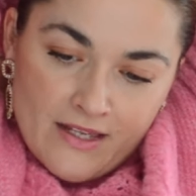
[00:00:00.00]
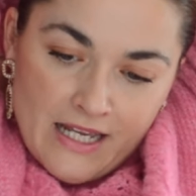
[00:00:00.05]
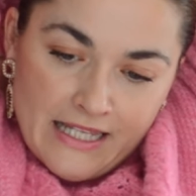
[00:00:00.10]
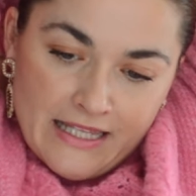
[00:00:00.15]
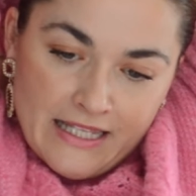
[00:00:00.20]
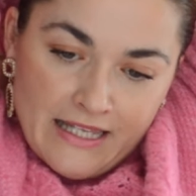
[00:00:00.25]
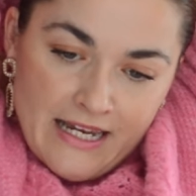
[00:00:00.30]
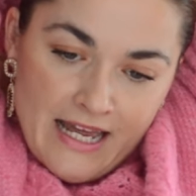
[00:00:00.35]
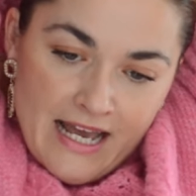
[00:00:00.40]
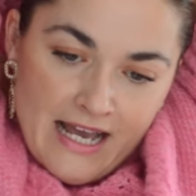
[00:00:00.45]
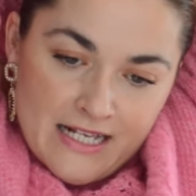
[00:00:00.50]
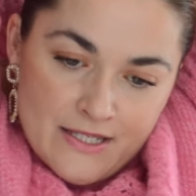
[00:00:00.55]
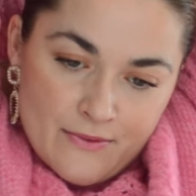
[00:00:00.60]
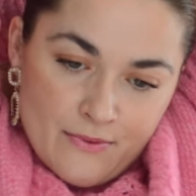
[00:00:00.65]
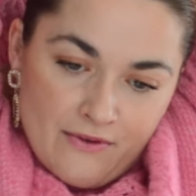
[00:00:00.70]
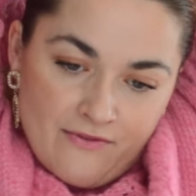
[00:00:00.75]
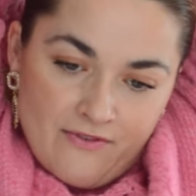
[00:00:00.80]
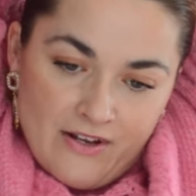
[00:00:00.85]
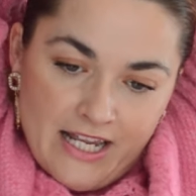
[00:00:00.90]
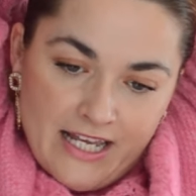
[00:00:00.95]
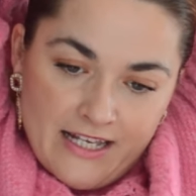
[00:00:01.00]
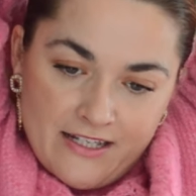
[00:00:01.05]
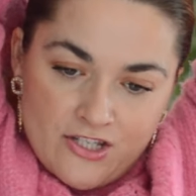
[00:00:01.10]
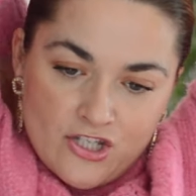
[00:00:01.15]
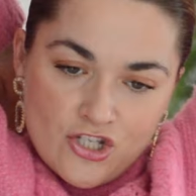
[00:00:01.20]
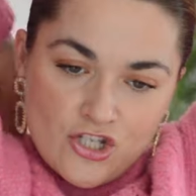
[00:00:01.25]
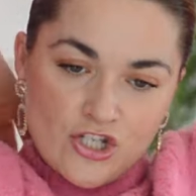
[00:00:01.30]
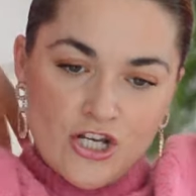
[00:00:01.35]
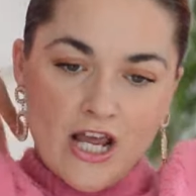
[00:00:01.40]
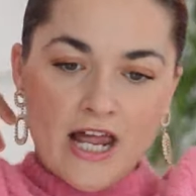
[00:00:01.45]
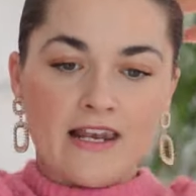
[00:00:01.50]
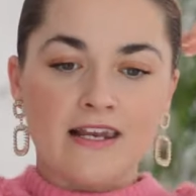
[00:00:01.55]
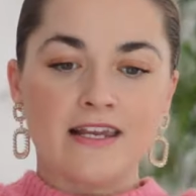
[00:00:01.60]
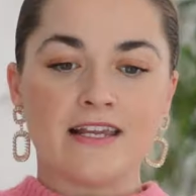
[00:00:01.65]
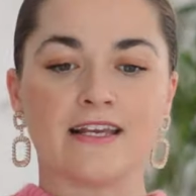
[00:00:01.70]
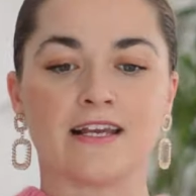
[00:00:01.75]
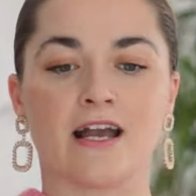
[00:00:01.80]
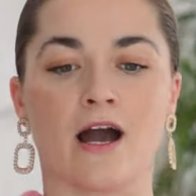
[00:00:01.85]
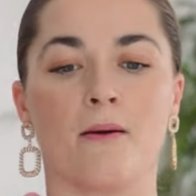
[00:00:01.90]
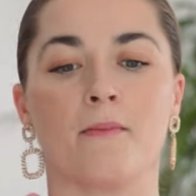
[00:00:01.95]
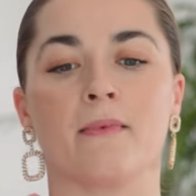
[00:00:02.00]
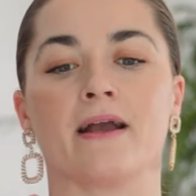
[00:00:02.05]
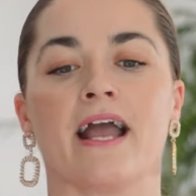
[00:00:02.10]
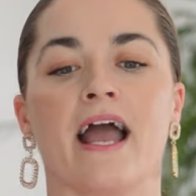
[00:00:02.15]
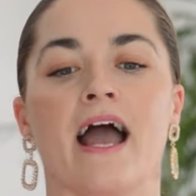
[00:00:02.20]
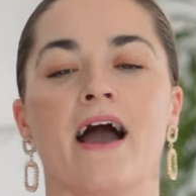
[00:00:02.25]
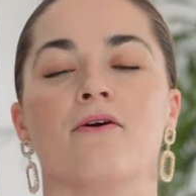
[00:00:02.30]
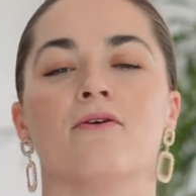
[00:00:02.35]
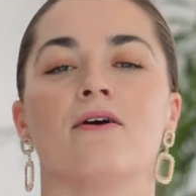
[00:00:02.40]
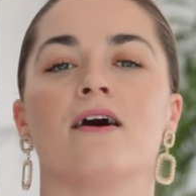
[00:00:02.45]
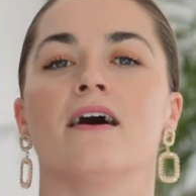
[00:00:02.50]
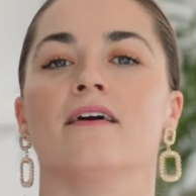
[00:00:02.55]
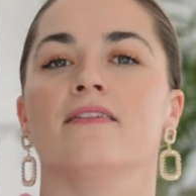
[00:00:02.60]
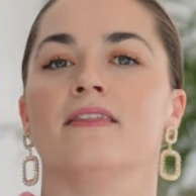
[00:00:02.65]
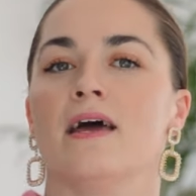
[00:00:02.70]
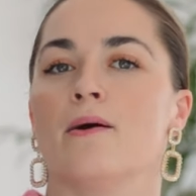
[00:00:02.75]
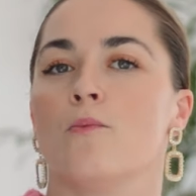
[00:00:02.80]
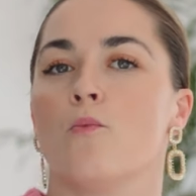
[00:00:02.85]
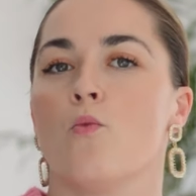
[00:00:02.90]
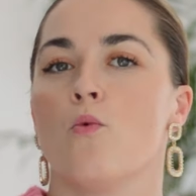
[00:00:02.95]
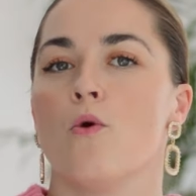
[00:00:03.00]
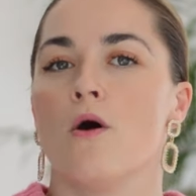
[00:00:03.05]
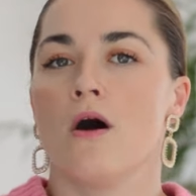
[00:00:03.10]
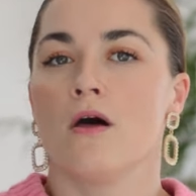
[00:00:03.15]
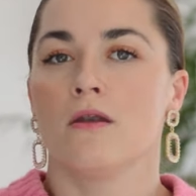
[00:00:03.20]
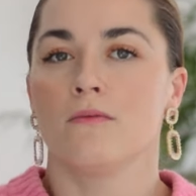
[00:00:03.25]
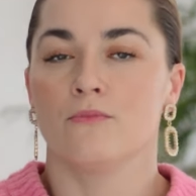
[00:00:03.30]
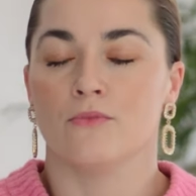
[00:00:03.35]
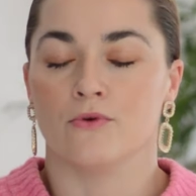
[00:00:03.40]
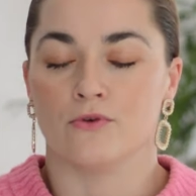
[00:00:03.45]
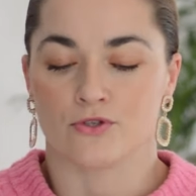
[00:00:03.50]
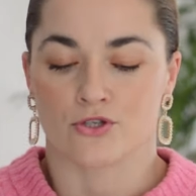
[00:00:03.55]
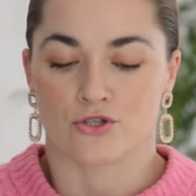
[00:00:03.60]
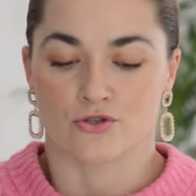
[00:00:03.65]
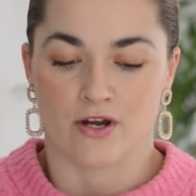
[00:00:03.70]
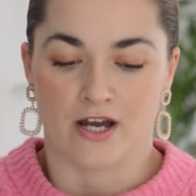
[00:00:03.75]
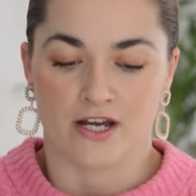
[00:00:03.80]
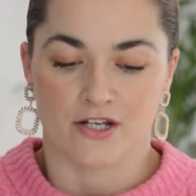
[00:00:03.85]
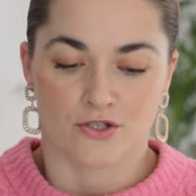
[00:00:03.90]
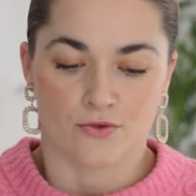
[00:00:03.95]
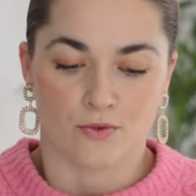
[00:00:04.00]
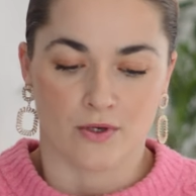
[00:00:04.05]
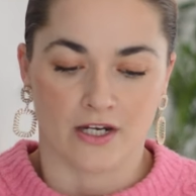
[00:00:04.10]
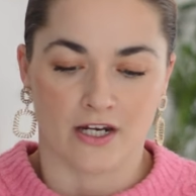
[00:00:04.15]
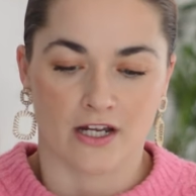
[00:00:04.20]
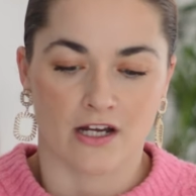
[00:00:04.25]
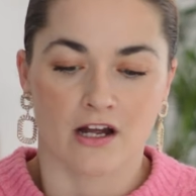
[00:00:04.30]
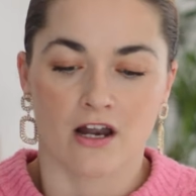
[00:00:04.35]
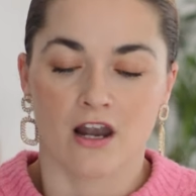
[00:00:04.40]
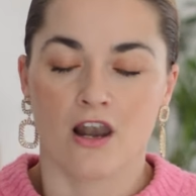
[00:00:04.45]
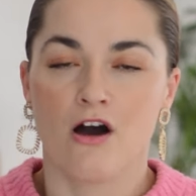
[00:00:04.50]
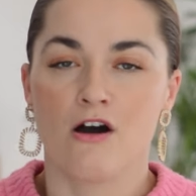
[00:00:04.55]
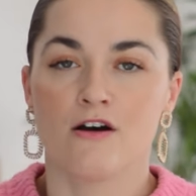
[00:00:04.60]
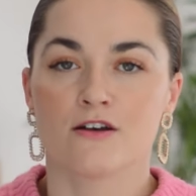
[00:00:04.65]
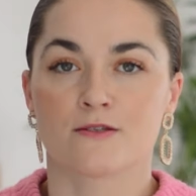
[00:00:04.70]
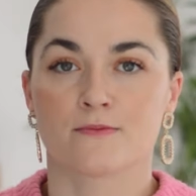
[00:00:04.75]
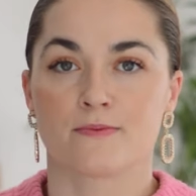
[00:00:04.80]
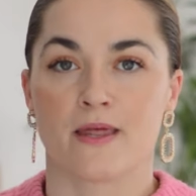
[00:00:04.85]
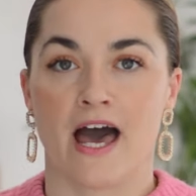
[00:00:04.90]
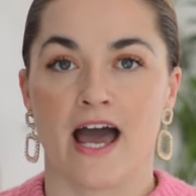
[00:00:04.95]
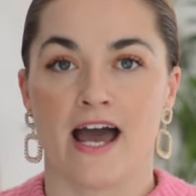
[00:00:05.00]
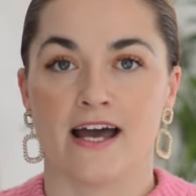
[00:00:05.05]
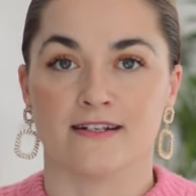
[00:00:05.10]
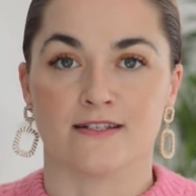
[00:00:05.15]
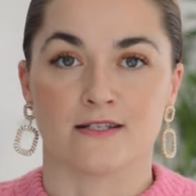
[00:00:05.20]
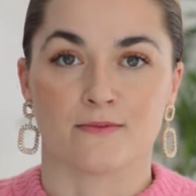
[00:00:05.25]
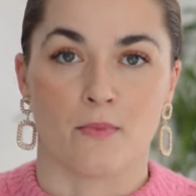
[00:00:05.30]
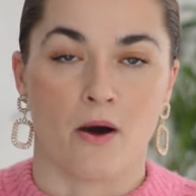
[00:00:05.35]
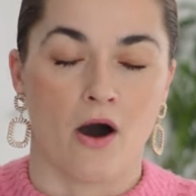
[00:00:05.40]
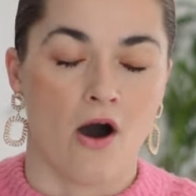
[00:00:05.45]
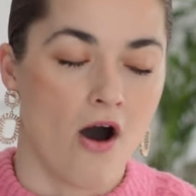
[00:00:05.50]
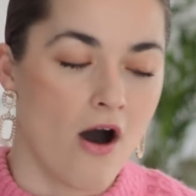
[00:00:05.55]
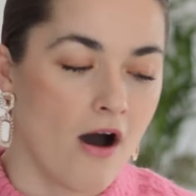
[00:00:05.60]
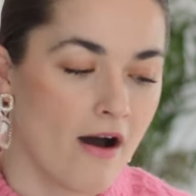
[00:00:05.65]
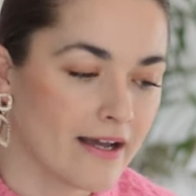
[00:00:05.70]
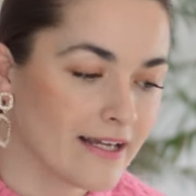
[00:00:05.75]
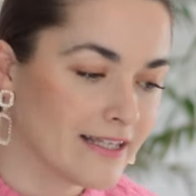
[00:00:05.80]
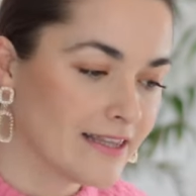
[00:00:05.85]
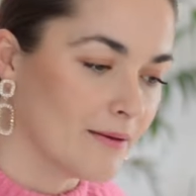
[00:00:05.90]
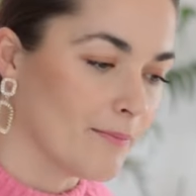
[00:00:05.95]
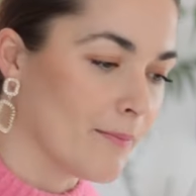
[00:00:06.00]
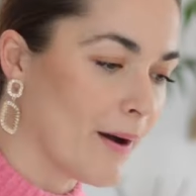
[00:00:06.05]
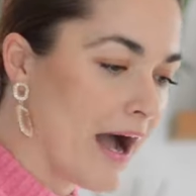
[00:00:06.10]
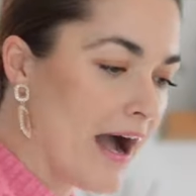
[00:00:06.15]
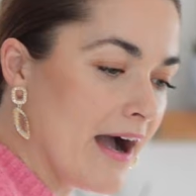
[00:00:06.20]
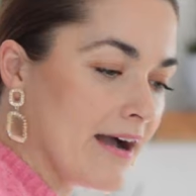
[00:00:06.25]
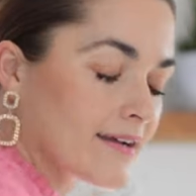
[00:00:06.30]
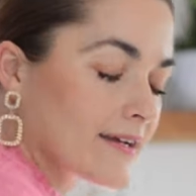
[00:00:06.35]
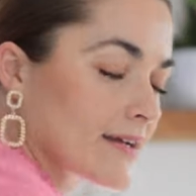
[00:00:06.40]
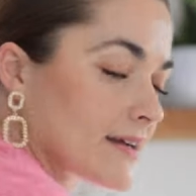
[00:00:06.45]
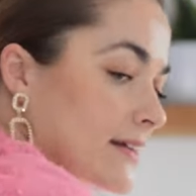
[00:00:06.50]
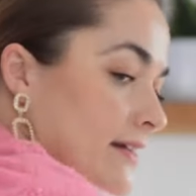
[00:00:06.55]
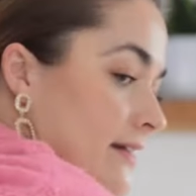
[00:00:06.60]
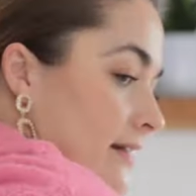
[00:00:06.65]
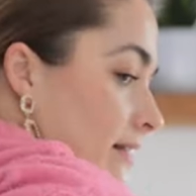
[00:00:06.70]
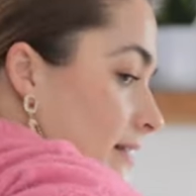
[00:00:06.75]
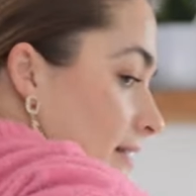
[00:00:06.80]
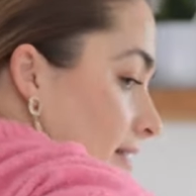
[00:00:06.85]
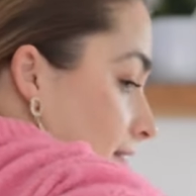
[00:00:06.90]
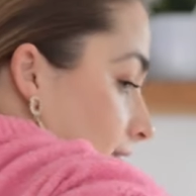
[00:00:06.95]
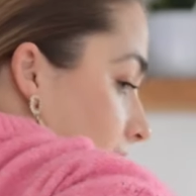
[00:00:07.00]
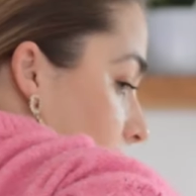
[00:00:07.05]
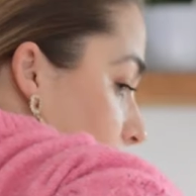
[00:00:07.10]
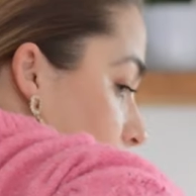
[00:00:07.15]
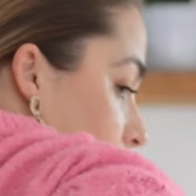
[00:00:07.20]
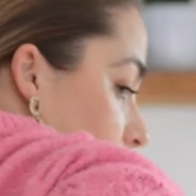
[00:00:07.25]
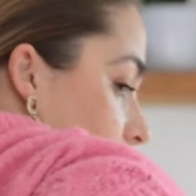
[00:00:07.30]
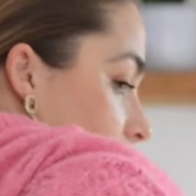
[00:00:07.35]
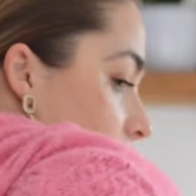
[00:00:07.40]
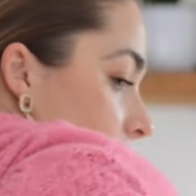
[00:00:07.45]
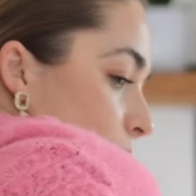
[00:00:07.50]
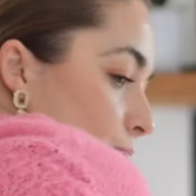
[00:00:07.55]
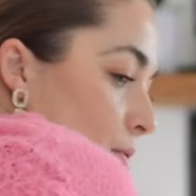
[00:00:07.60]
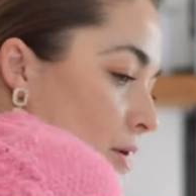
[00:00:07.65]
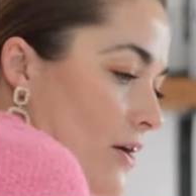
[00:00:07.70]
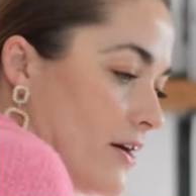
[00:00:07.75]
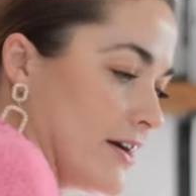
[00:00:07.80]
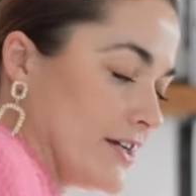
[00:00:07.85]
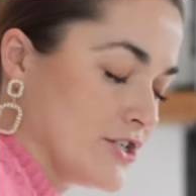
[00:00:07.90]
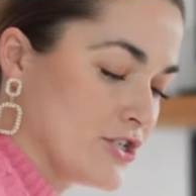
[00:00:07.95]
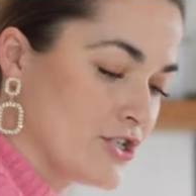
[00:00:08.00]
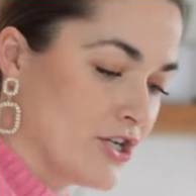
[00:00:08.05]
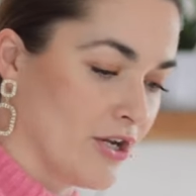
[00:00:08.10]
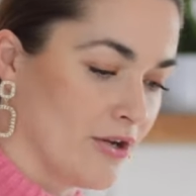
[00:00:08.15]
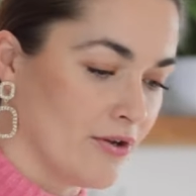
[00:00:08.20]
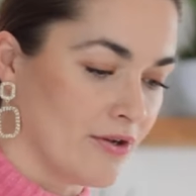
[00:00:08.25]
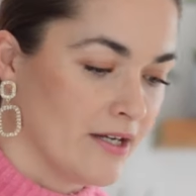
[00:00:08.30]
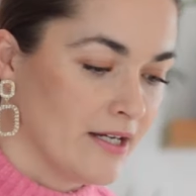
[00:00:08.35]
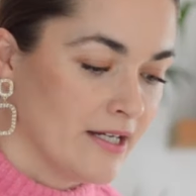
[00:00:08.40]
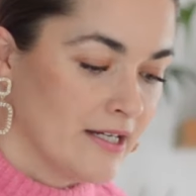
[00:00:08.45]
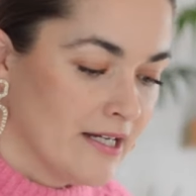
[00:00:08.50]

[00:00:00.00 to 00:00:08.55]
And then as we release, gently coming out, and then one more stretch. We're going to clasp the hands behind the back, so right behind you.